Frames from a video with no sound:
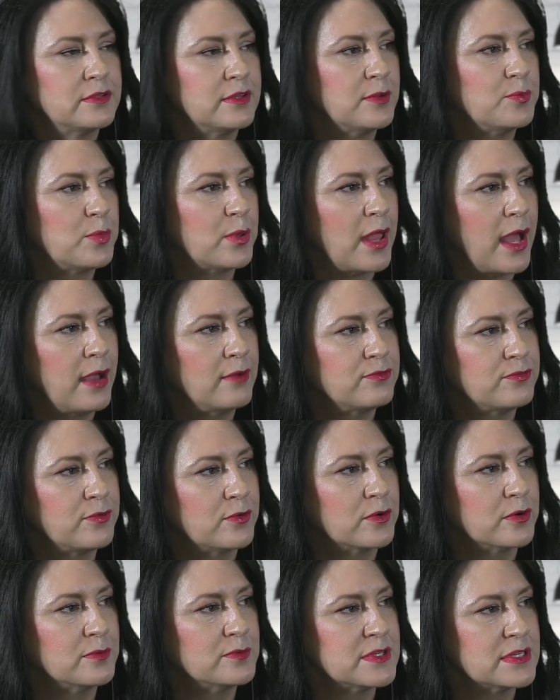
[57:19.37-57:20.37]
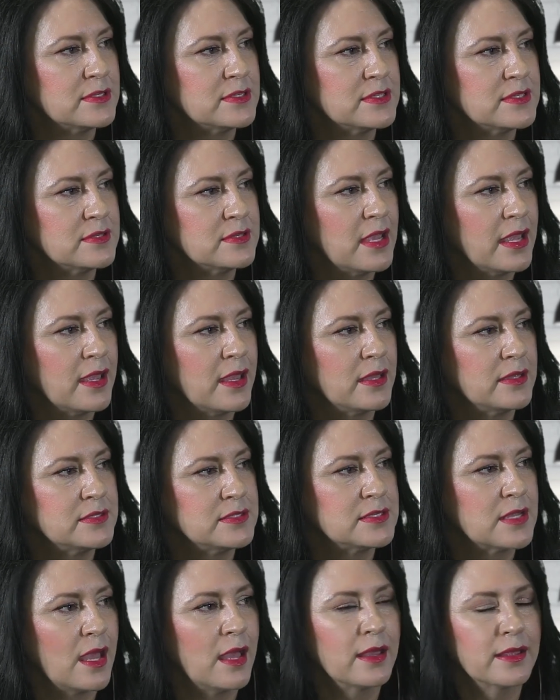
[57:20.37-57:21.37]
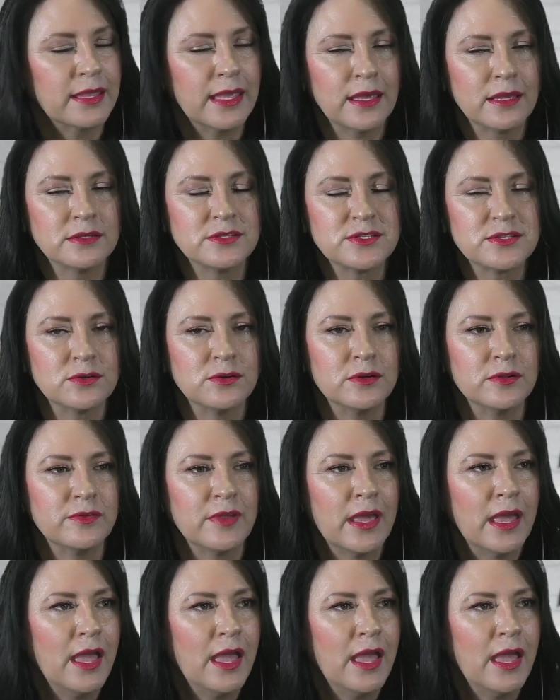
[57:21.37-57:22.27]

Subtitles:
deplatformed and canceled.